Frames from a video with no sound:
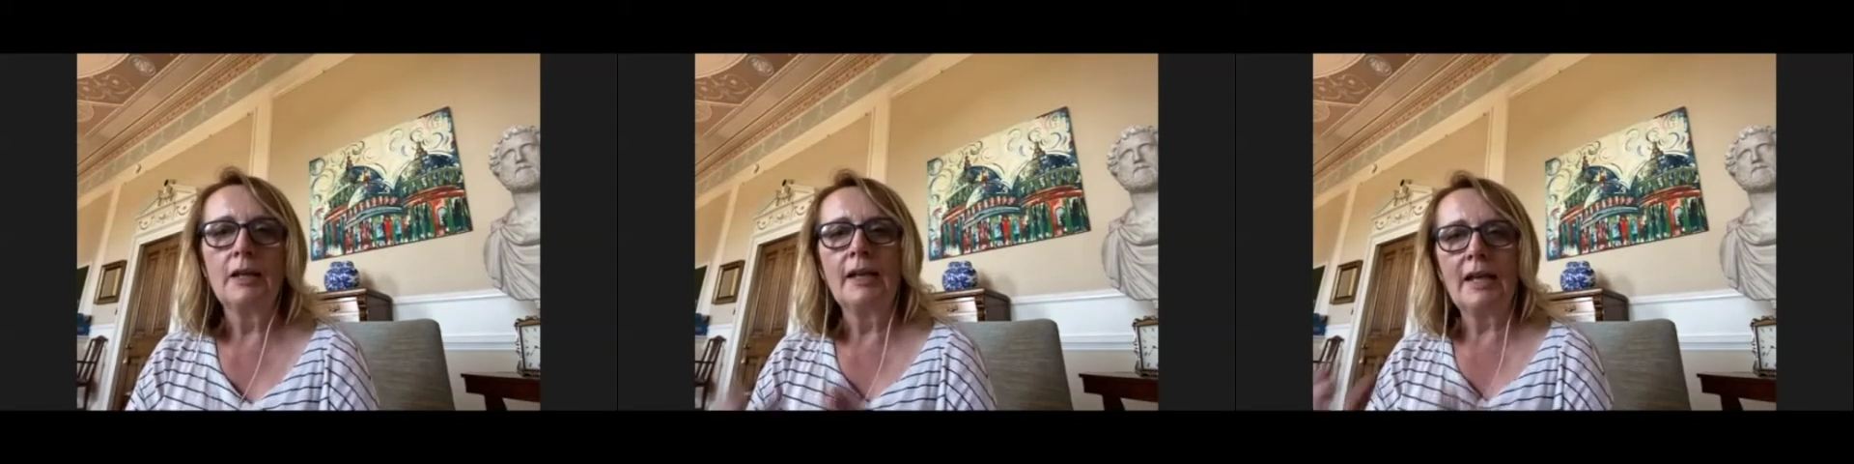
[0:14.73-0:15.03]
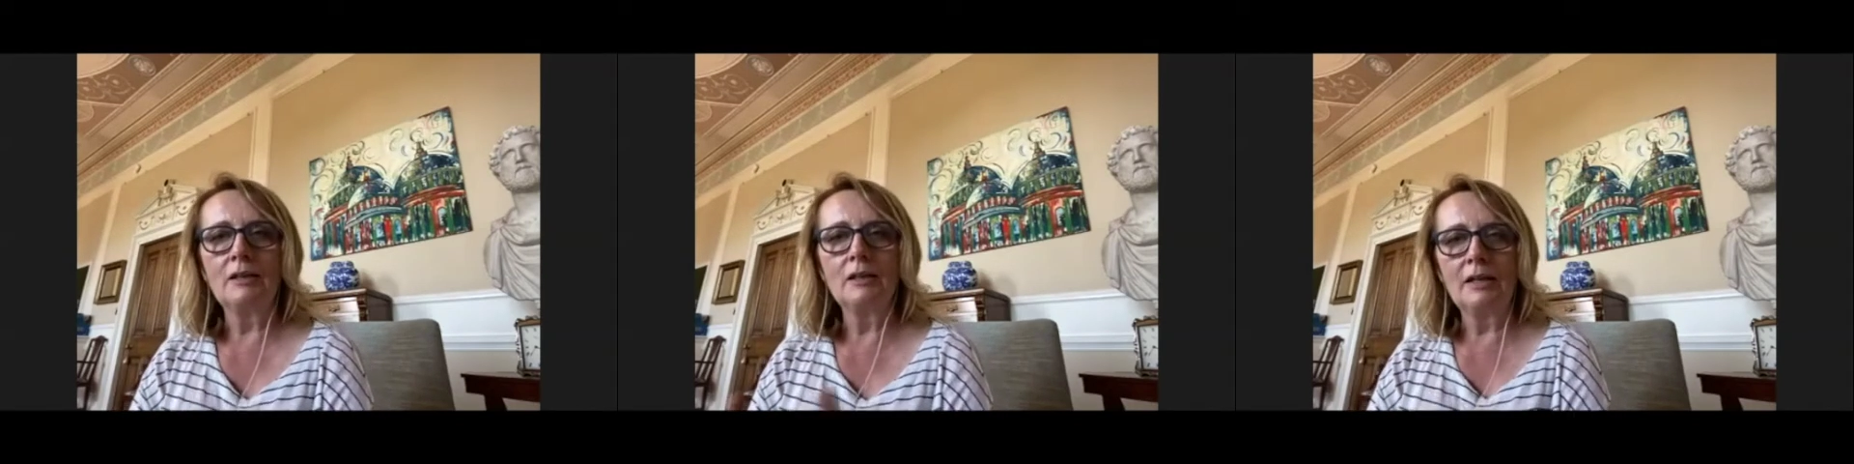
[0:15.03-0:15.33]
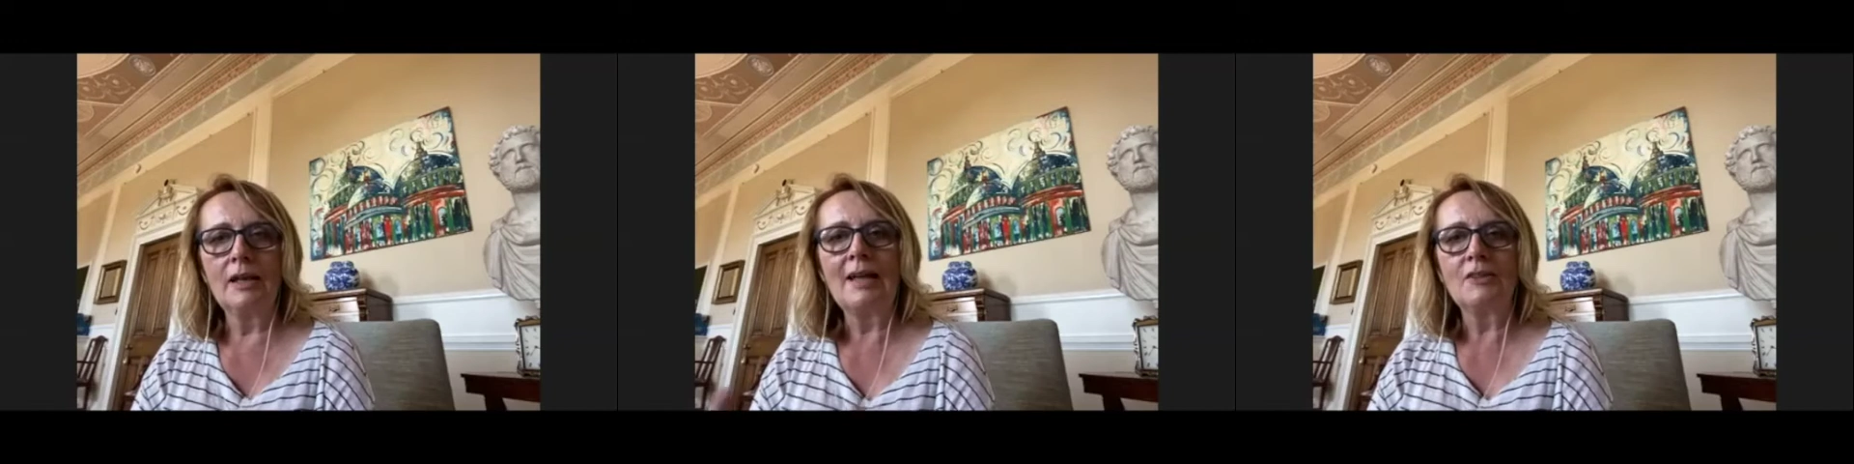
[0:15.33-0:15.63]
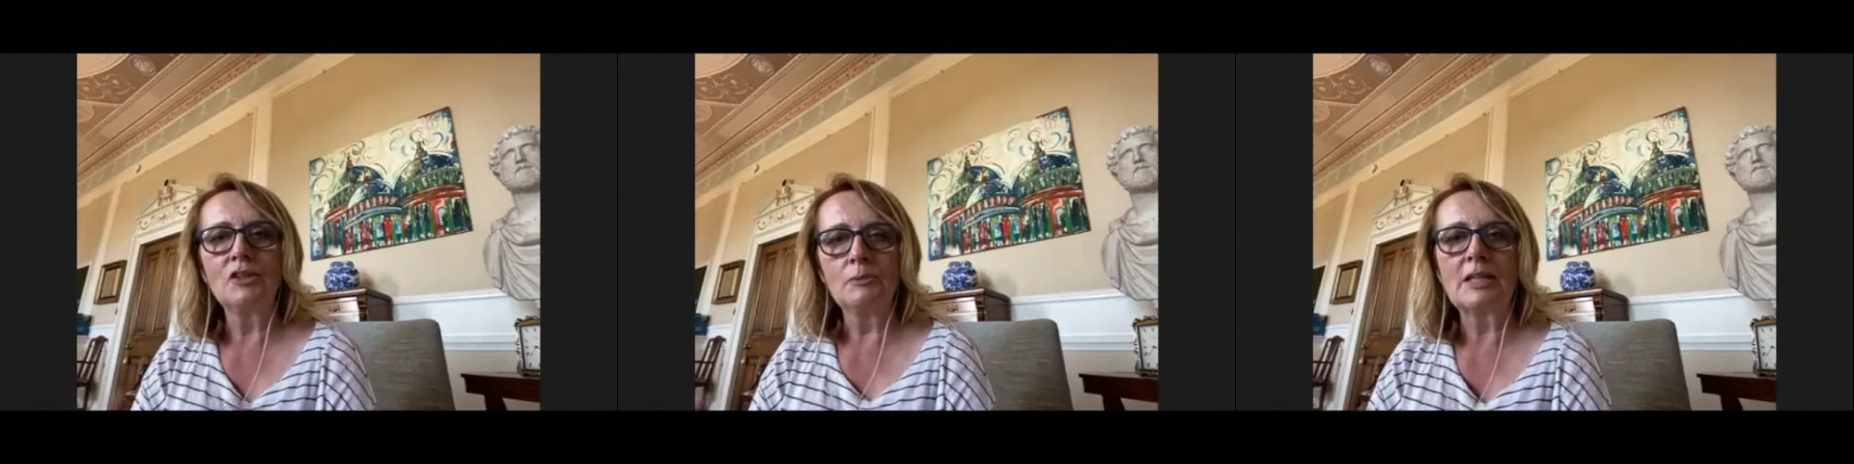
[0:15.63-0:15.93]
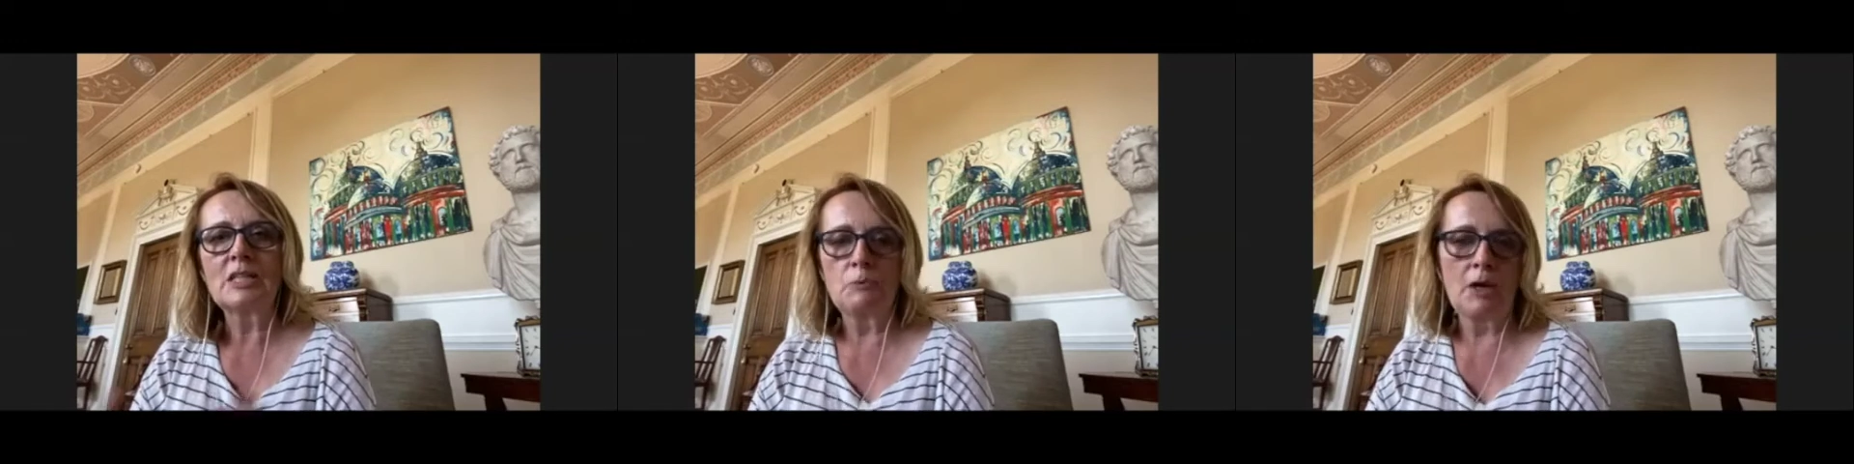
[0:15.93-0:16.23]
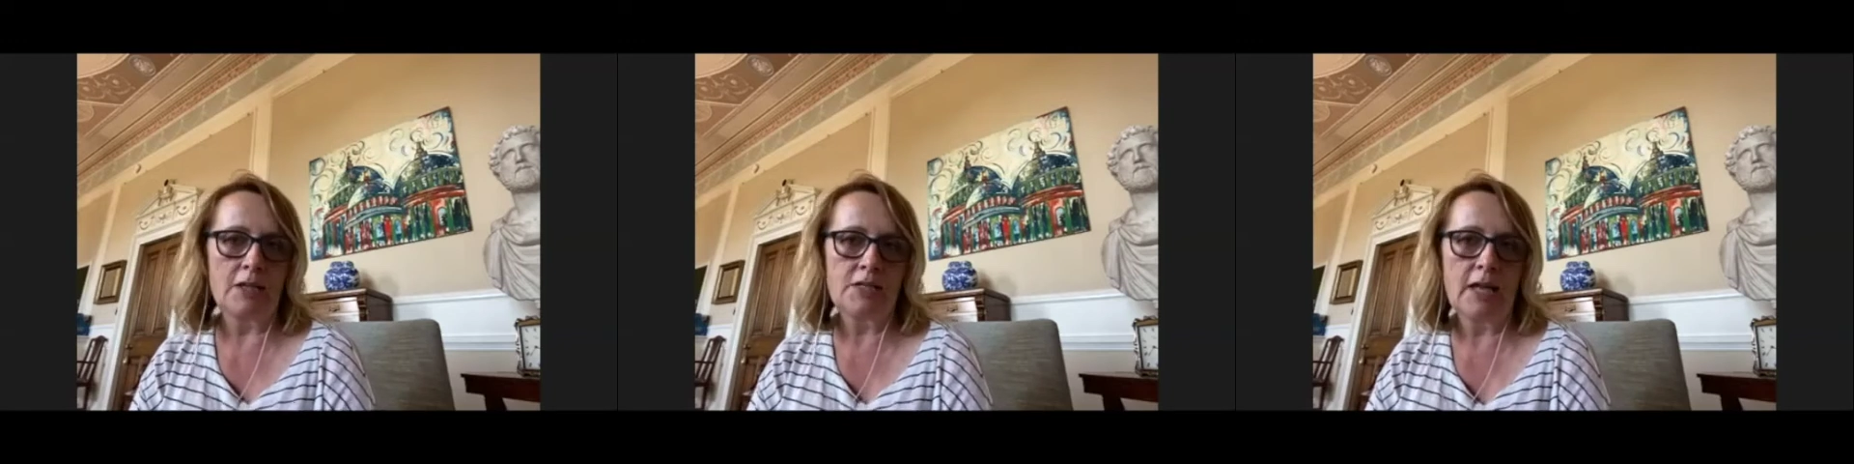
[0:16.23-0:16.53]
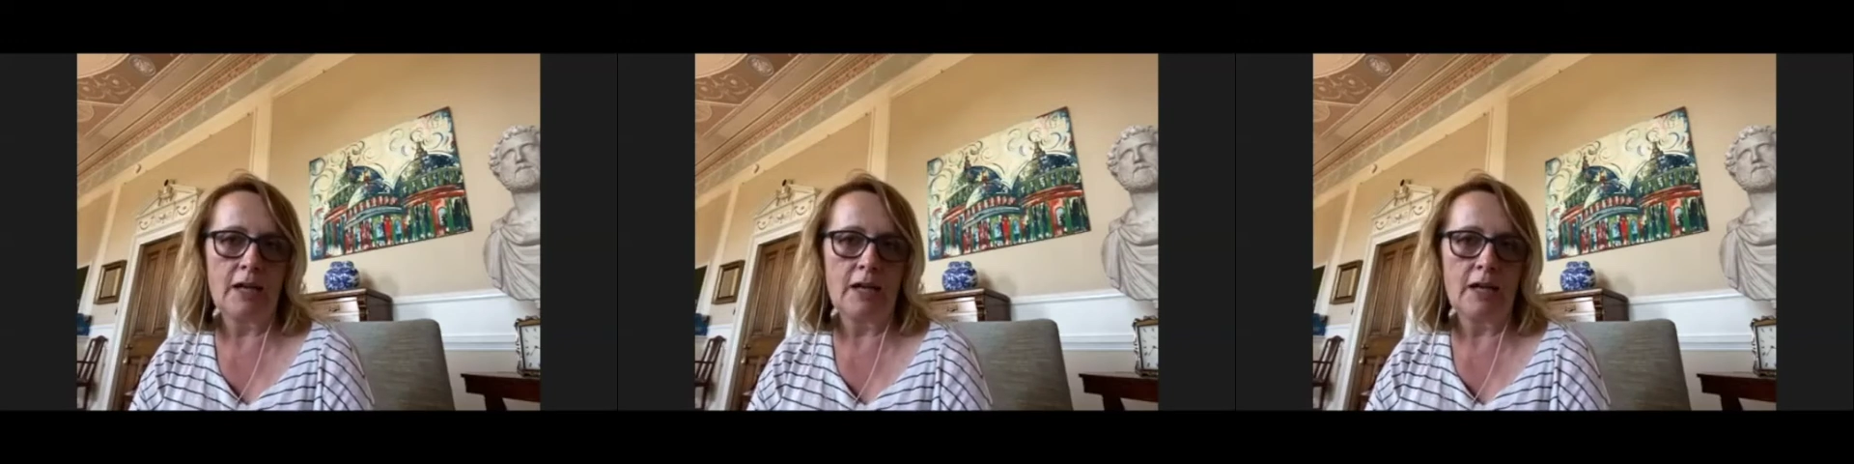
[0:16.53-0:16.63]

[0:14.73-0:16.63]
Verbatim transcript: let let them express